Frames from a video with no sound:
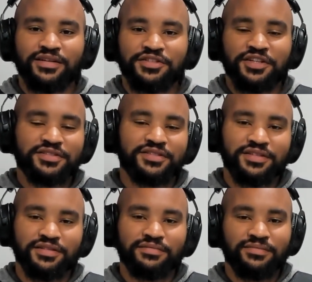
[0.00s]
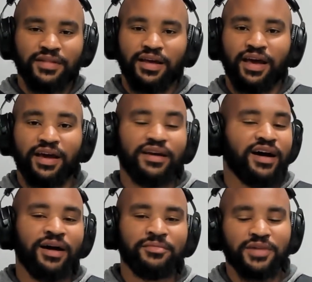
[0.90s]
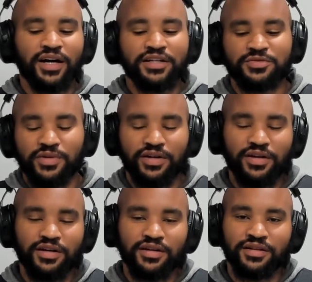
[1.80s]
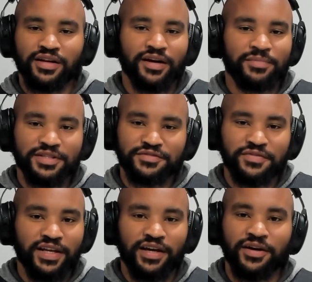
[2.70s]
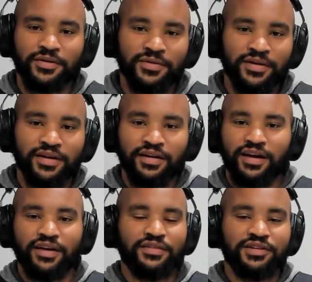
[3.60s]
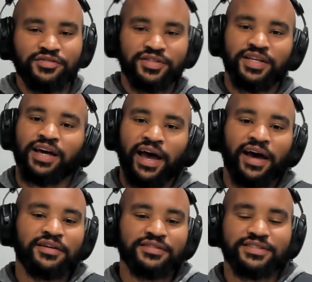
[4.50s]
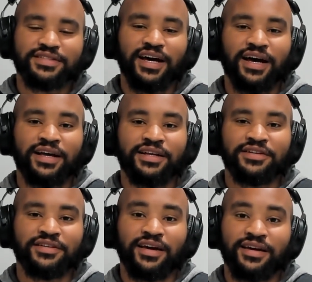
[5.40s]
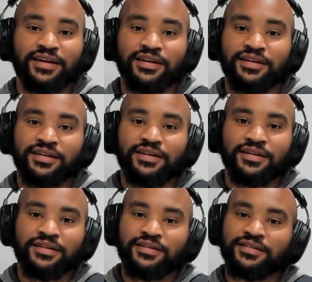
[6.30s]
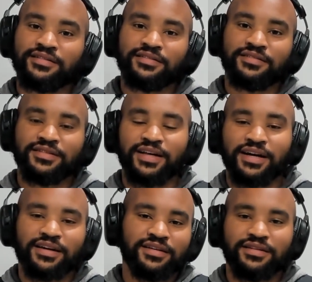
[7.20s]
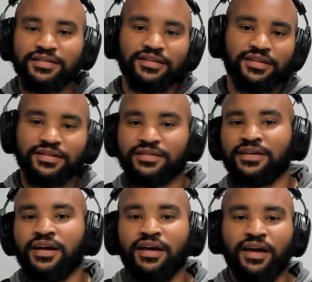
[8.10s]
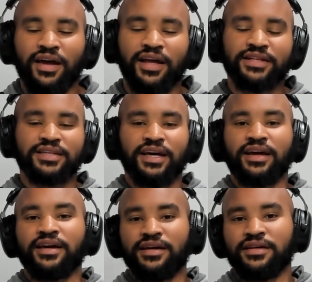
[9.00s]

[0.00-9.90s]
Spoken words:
Just, hey, I just wanted to look up this video, and then you see an ad on the side, and you're like, oh, that could, you know, and it's like,